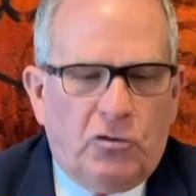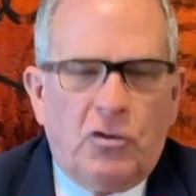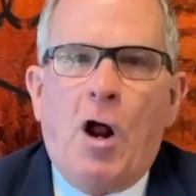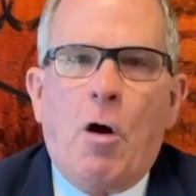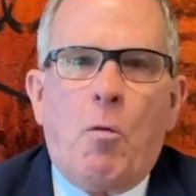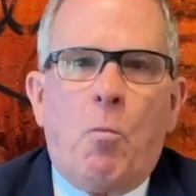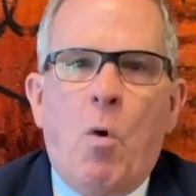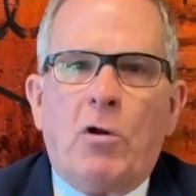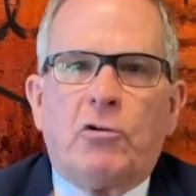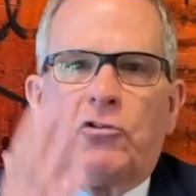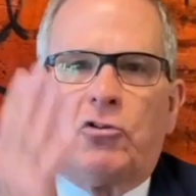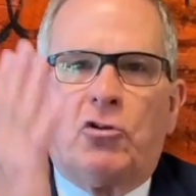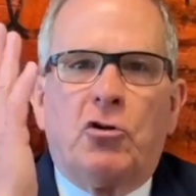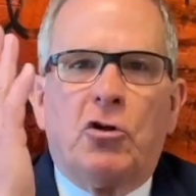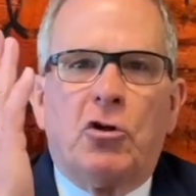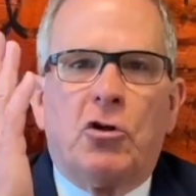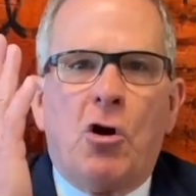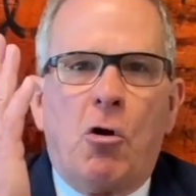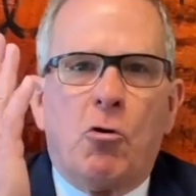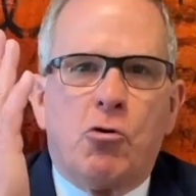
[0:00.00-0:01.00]
not want you
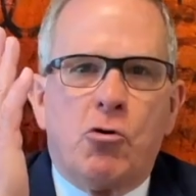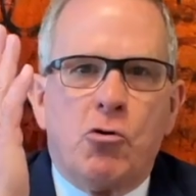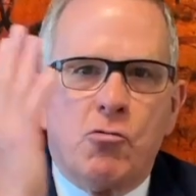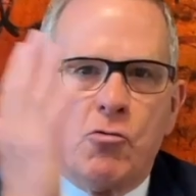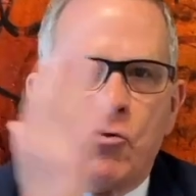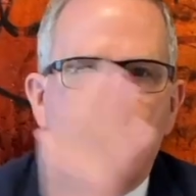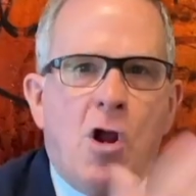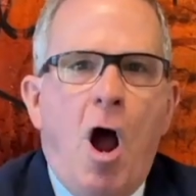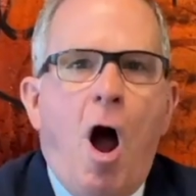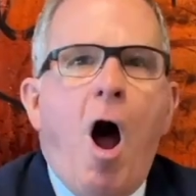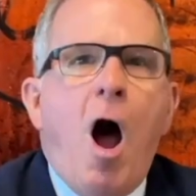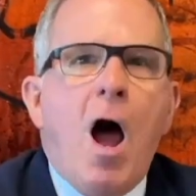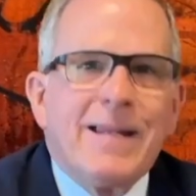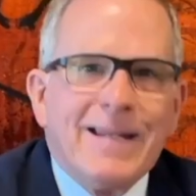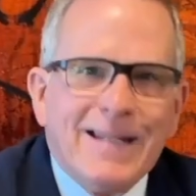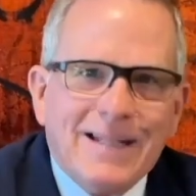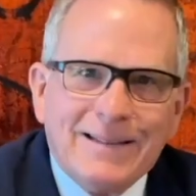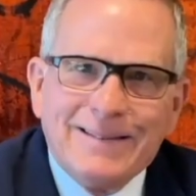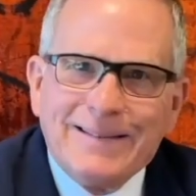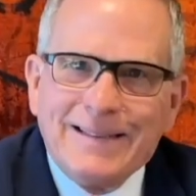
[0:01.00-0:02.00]
to know who God
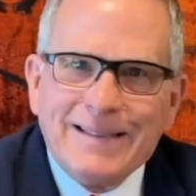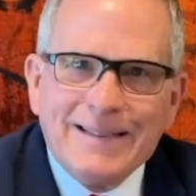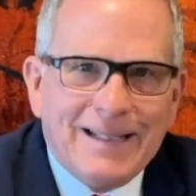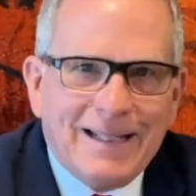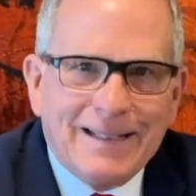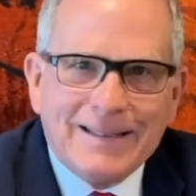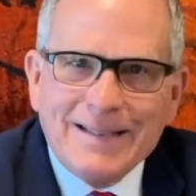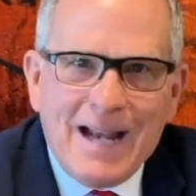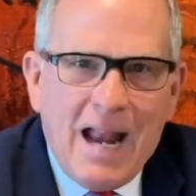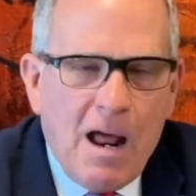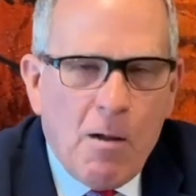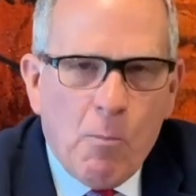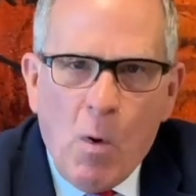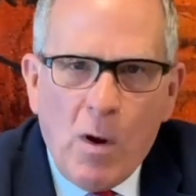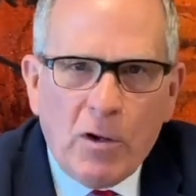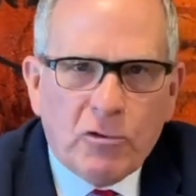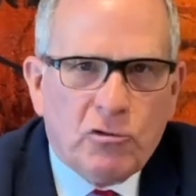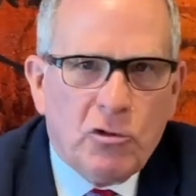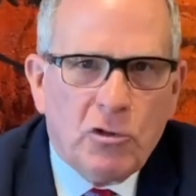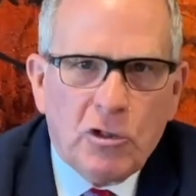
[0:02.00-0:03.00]
is. He does not
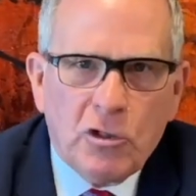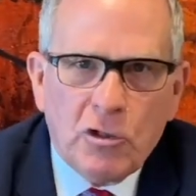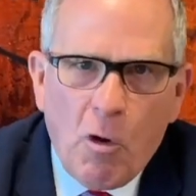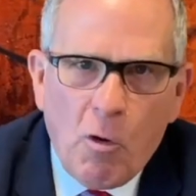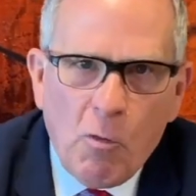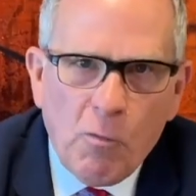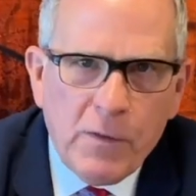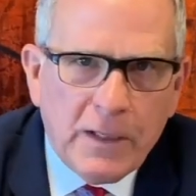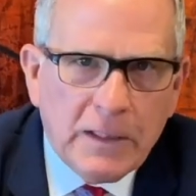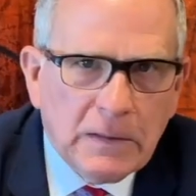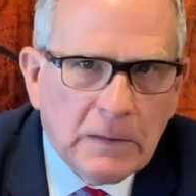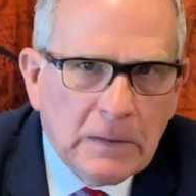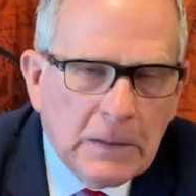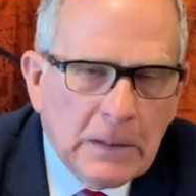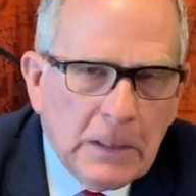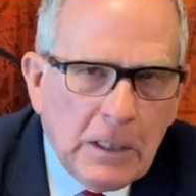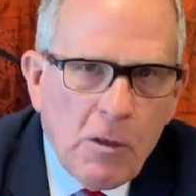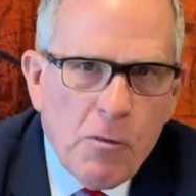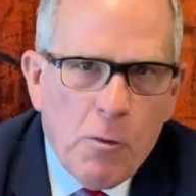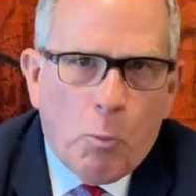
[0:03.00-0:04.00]
want you to know that
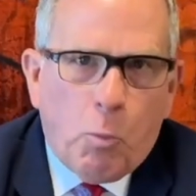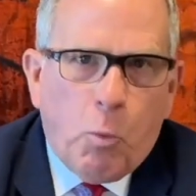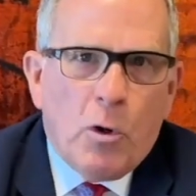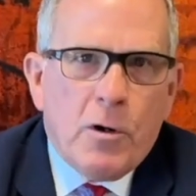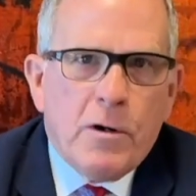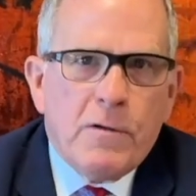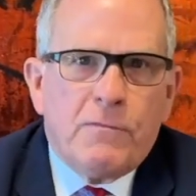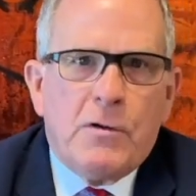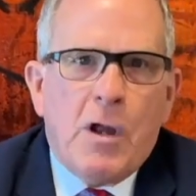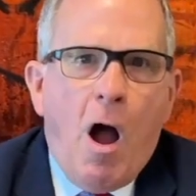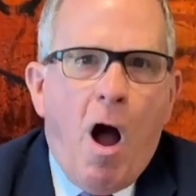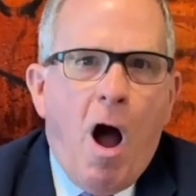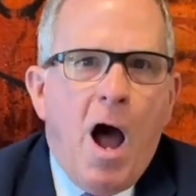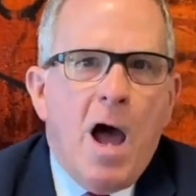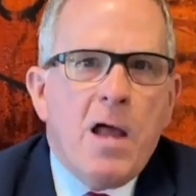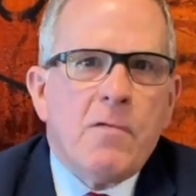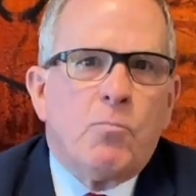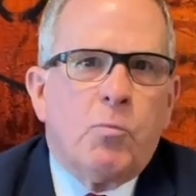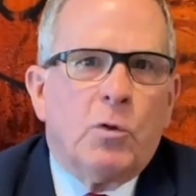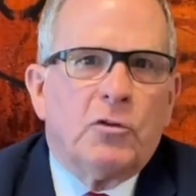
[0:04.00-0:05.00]
the Word of
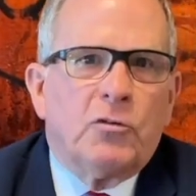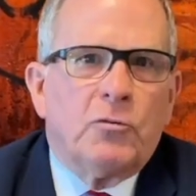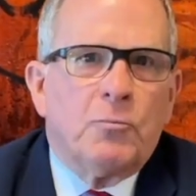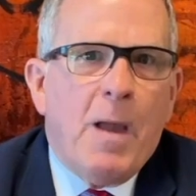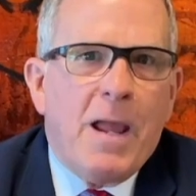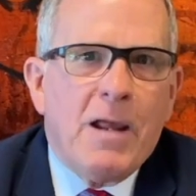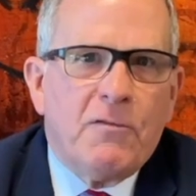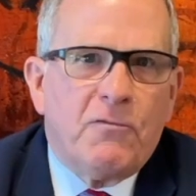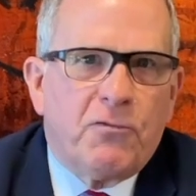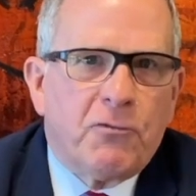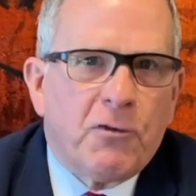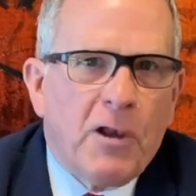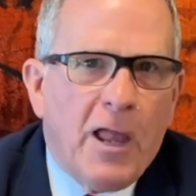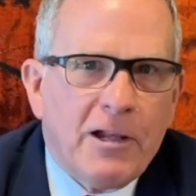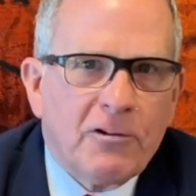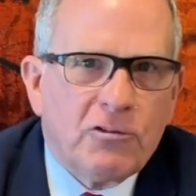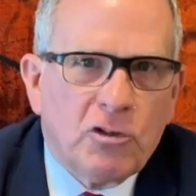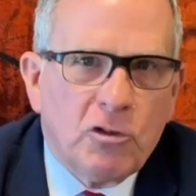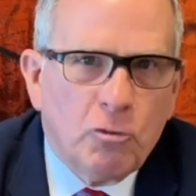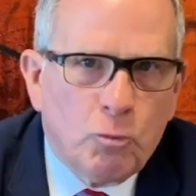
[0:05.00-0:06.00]
God was made
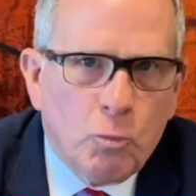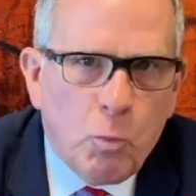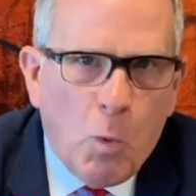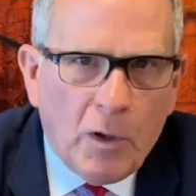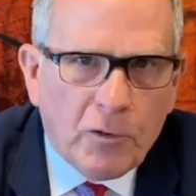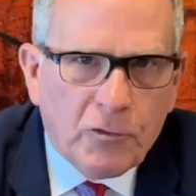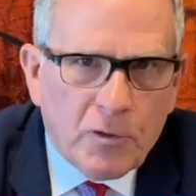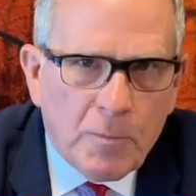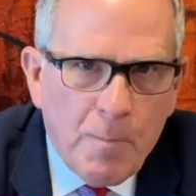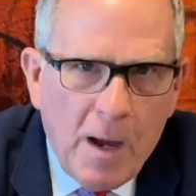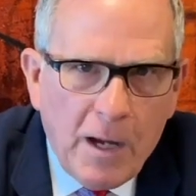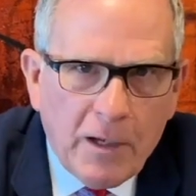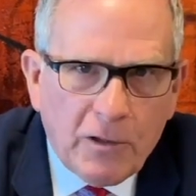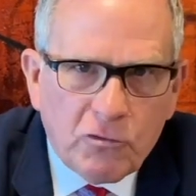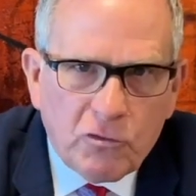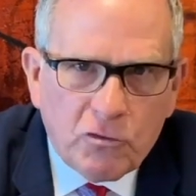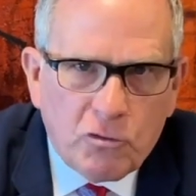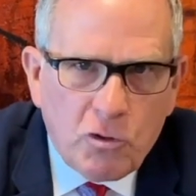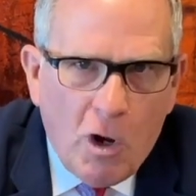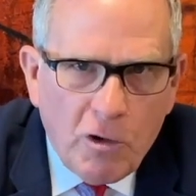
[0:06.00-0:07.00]
flesh and dwelt among
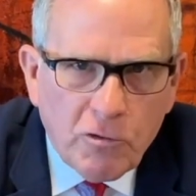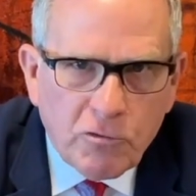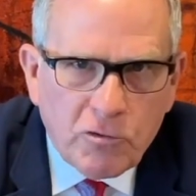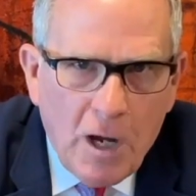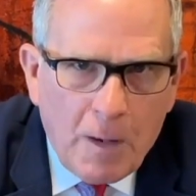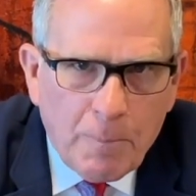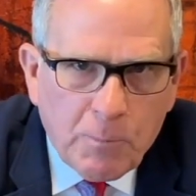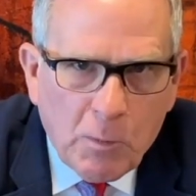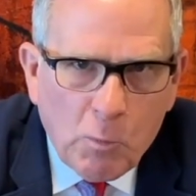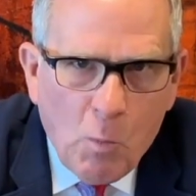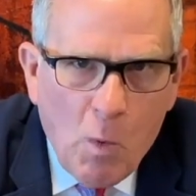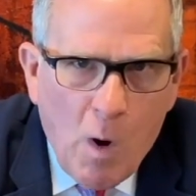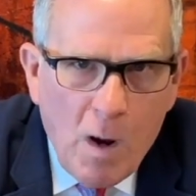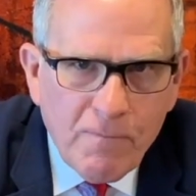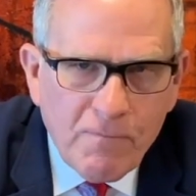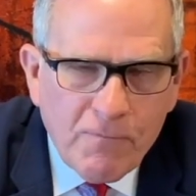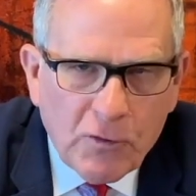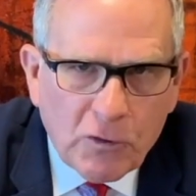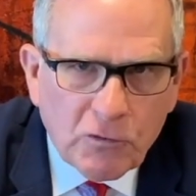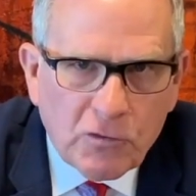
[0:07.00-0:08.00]
us. John chapter
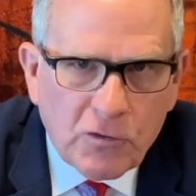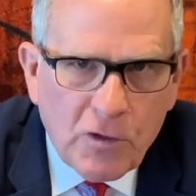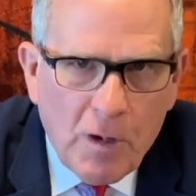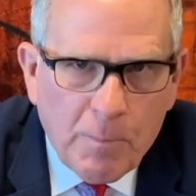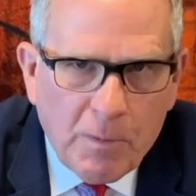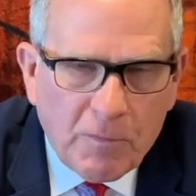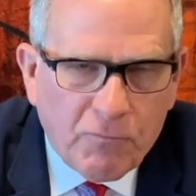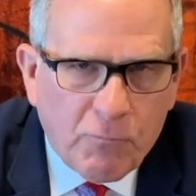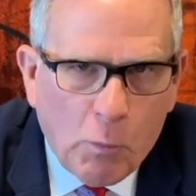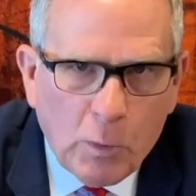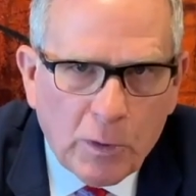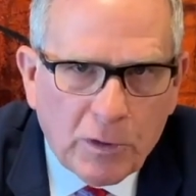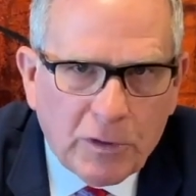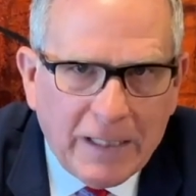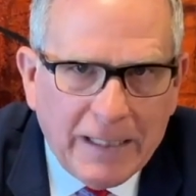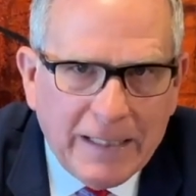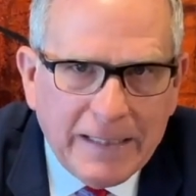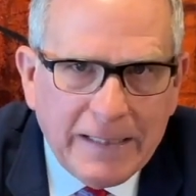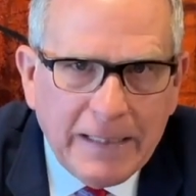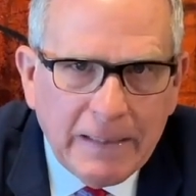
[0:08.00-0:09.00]
1, verse number
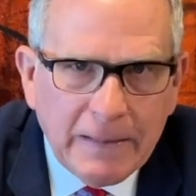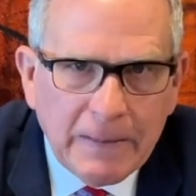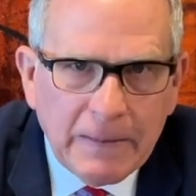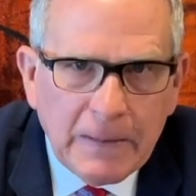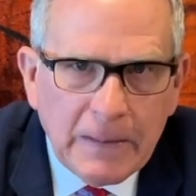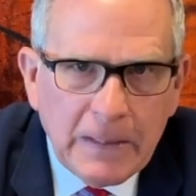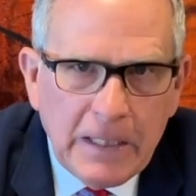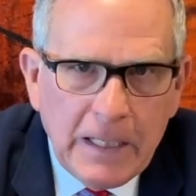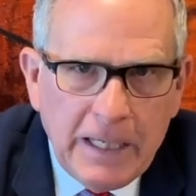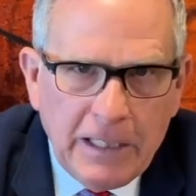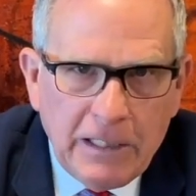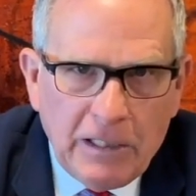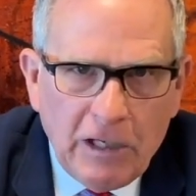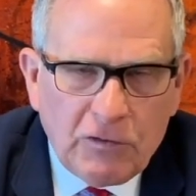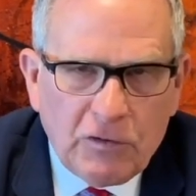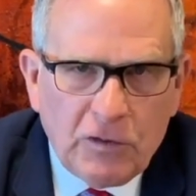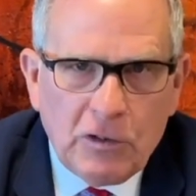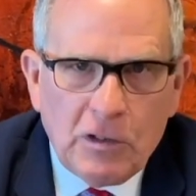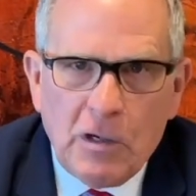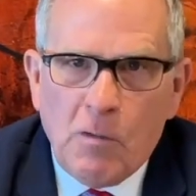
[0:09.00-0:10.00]
14. He
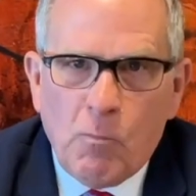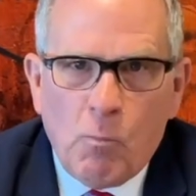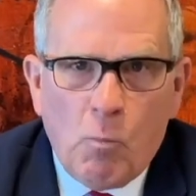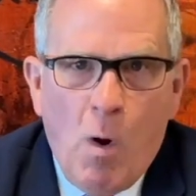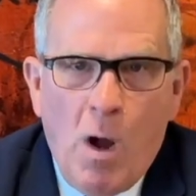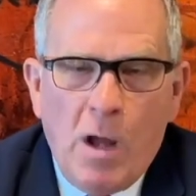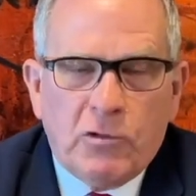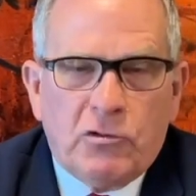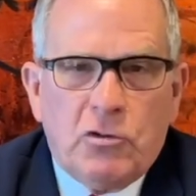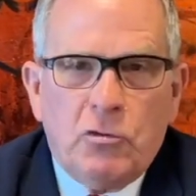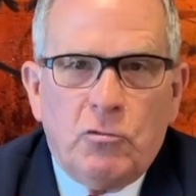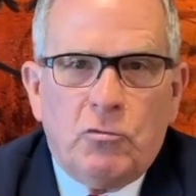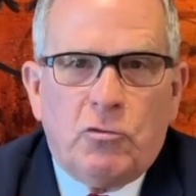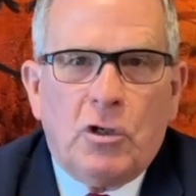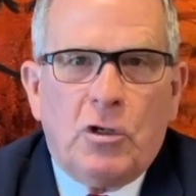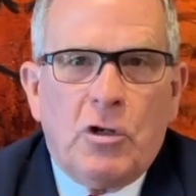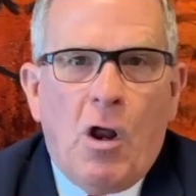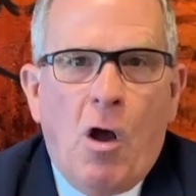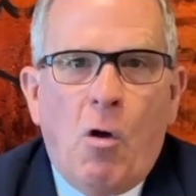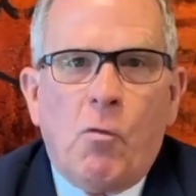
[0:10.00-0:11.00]
doesn't want you
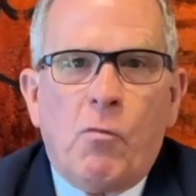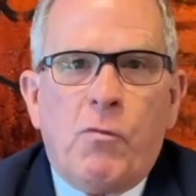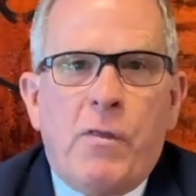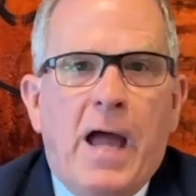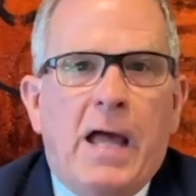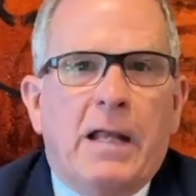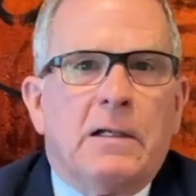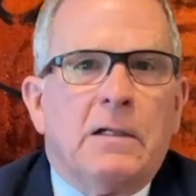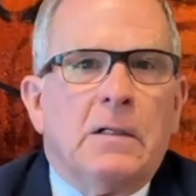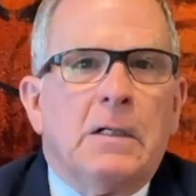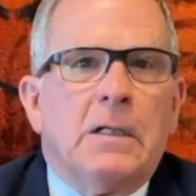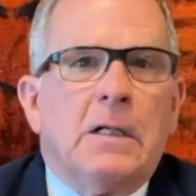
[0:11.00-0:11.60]
to know that